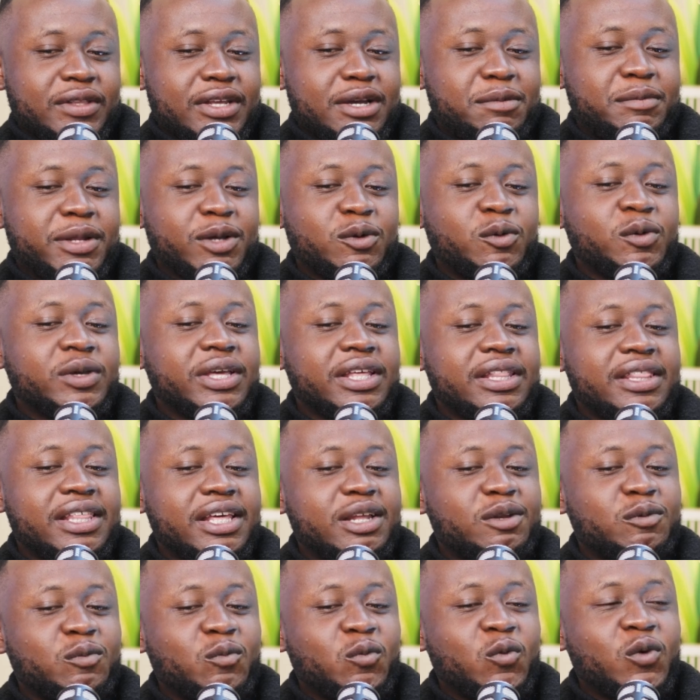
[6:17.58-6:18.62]
I'm like, okay,
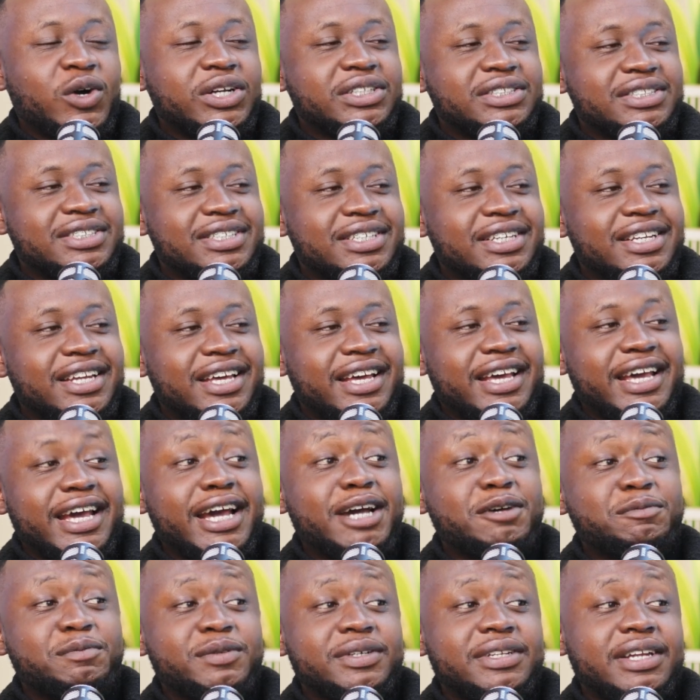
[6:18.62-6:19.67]
then what's gonna
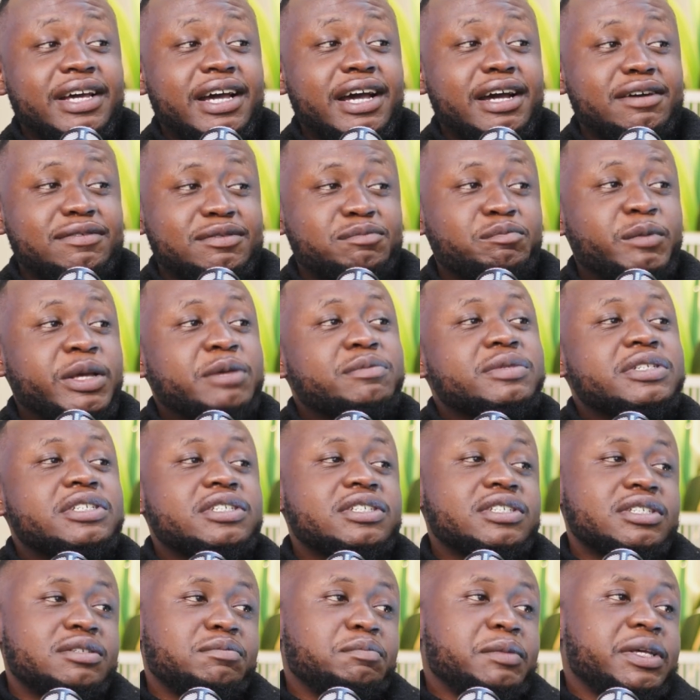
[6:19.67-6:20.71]
happen after? Maybe it's
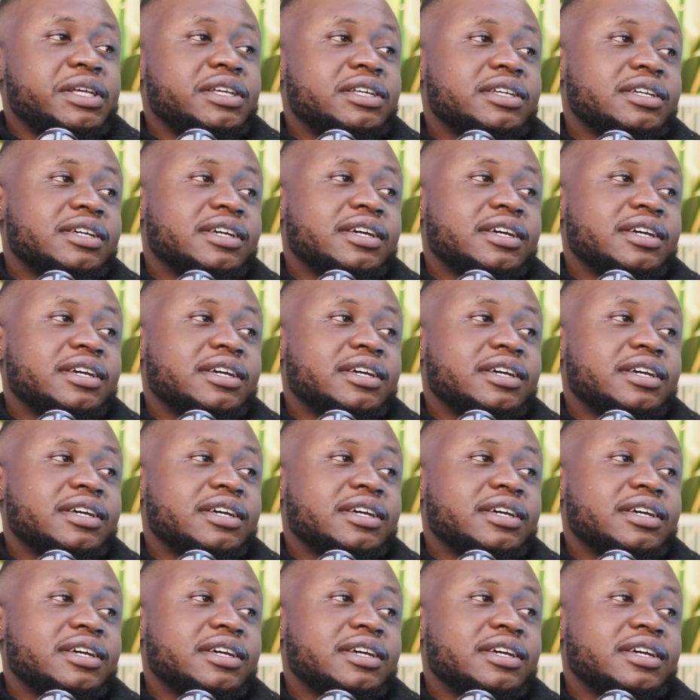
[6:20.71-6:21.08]
just me.